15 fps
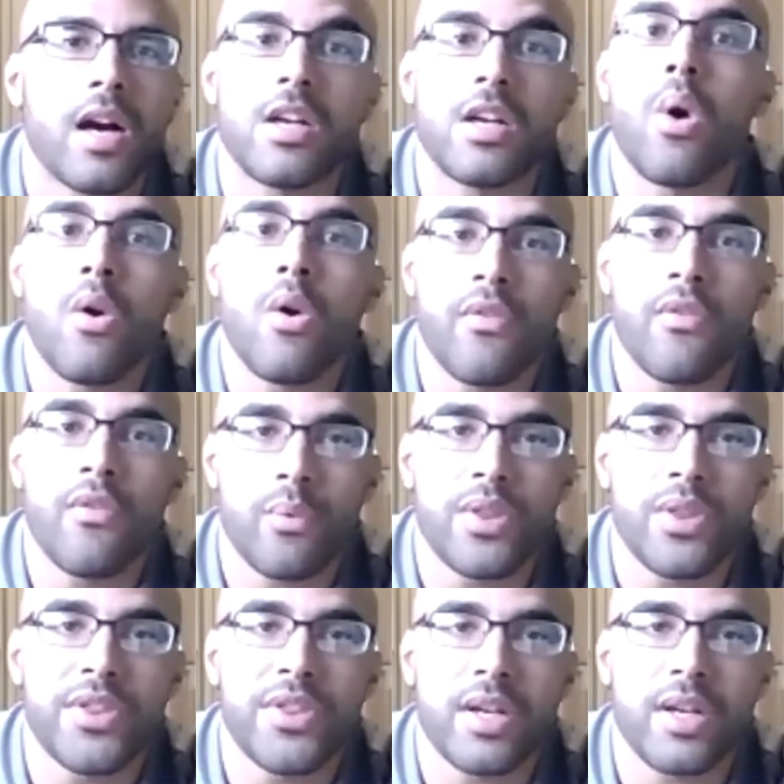go over
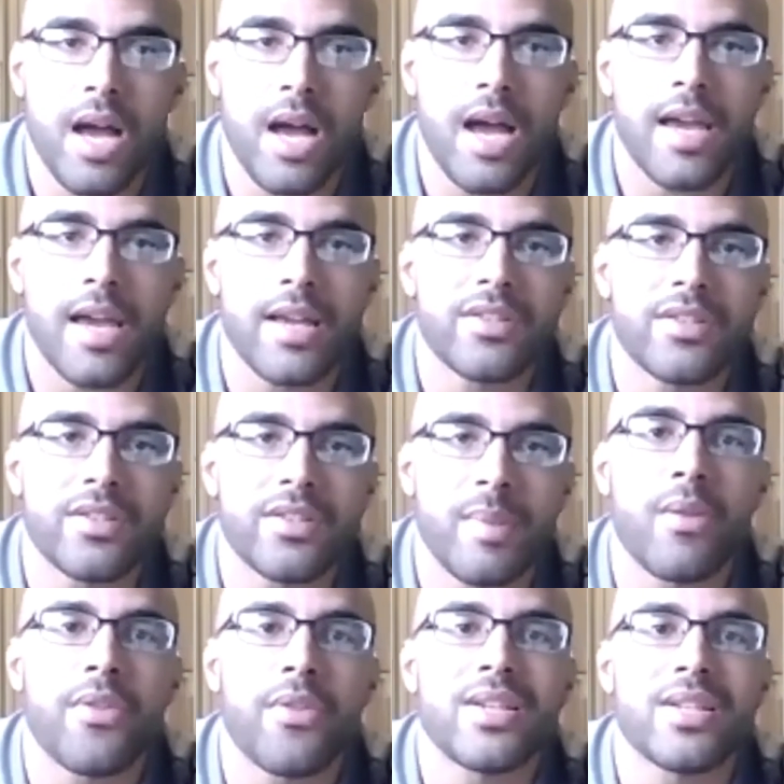with the client
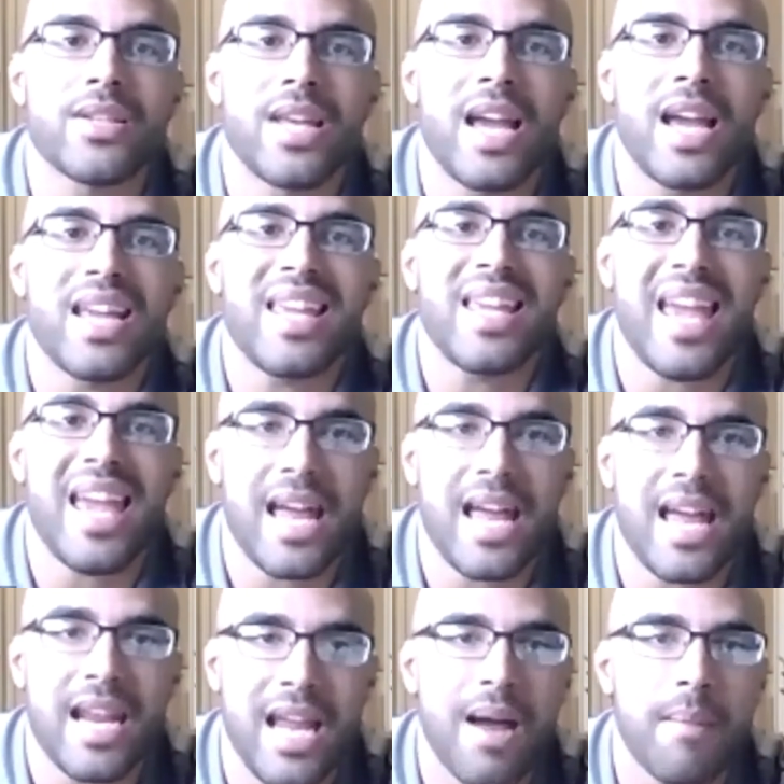about things that
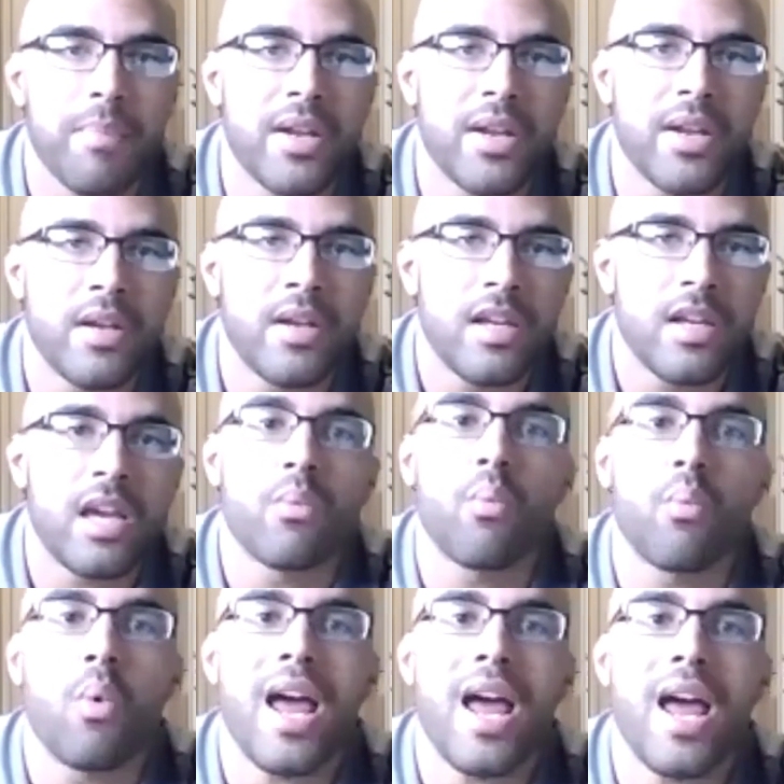can happen
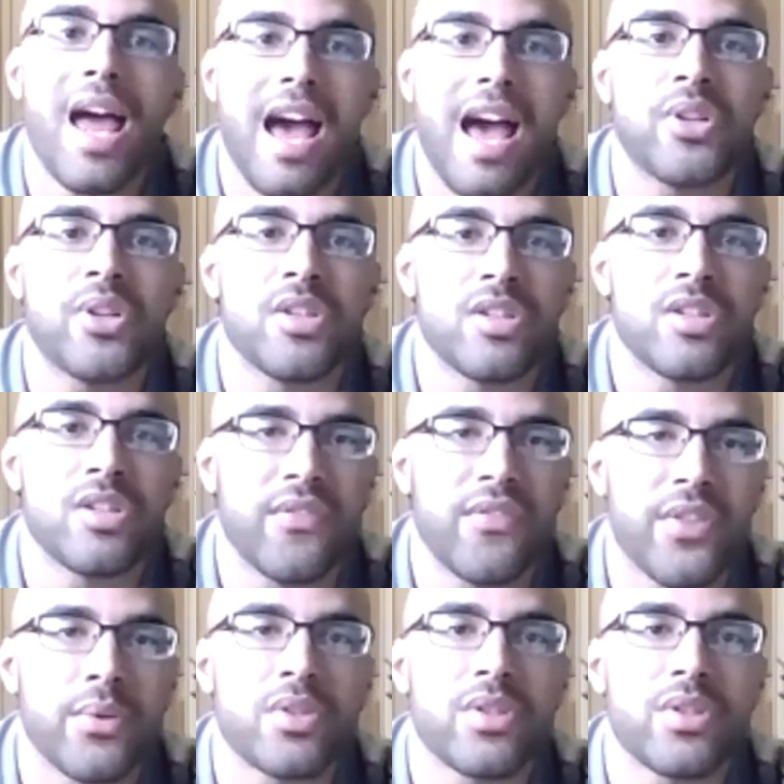and what happens if
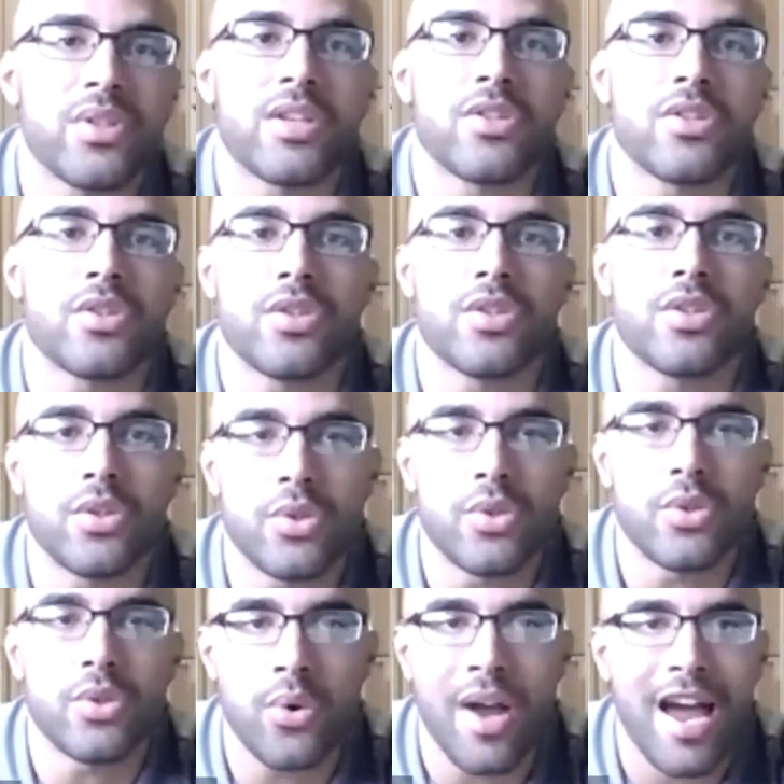those things
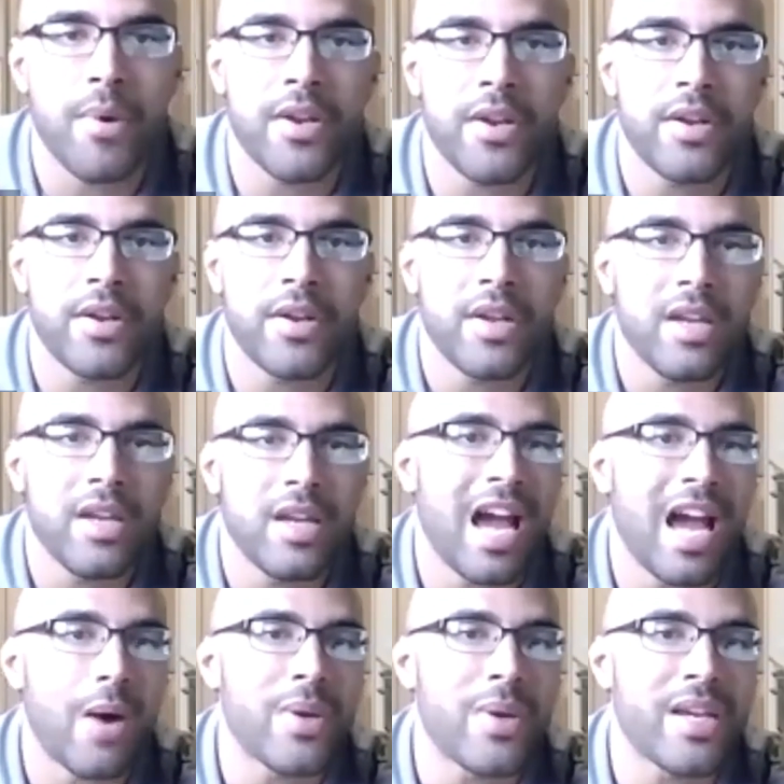do happen and
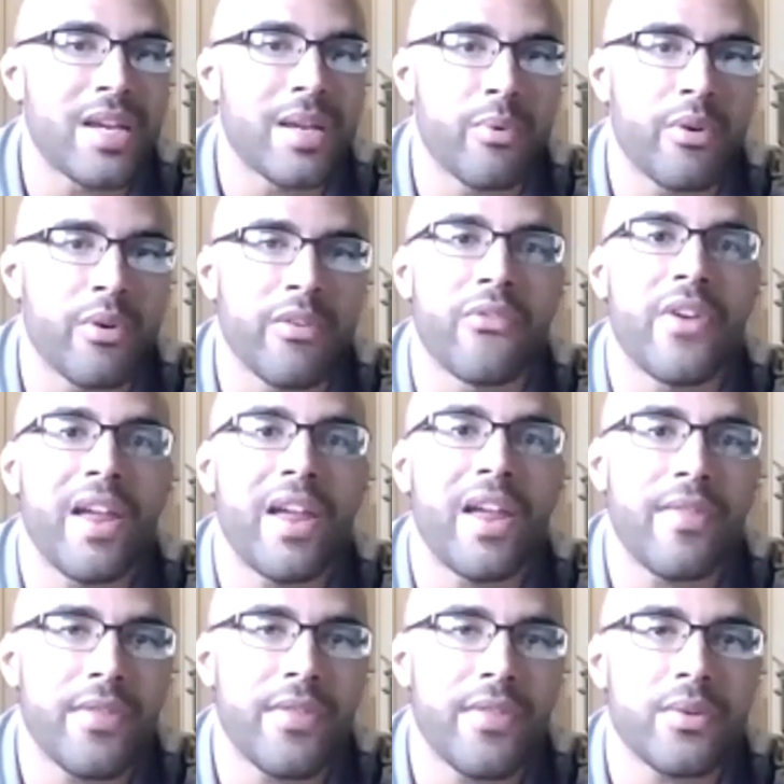how we can prevent
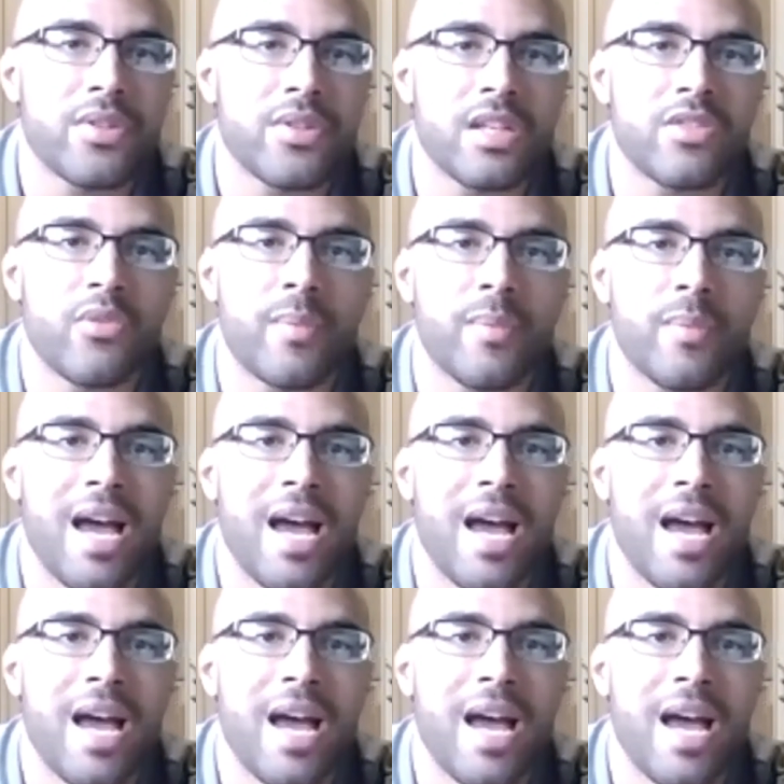those things from